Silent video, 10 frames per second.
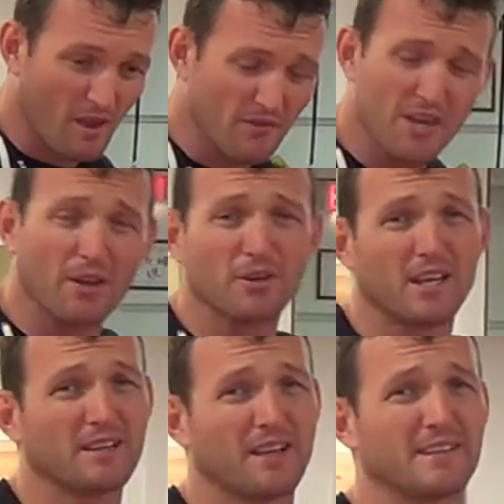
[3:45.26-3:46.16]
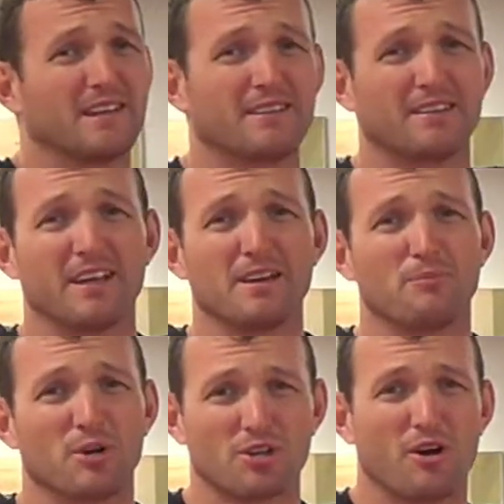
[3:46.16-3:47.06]
The other things I did see,
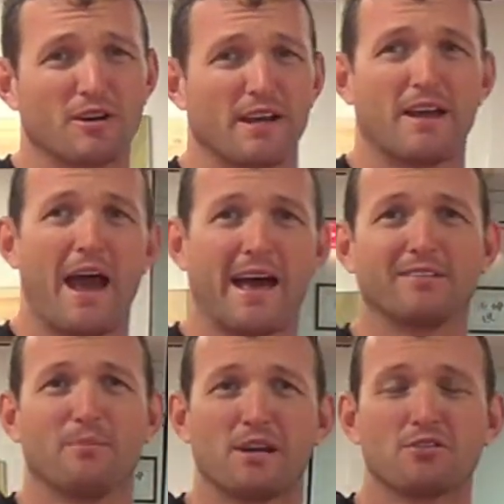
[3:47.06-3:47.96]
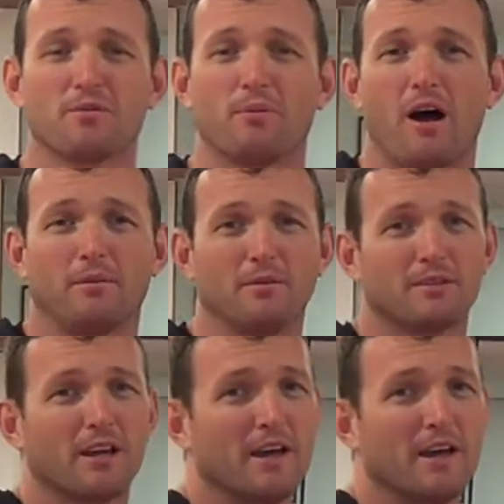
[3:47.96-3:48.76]
which aren't as major problems,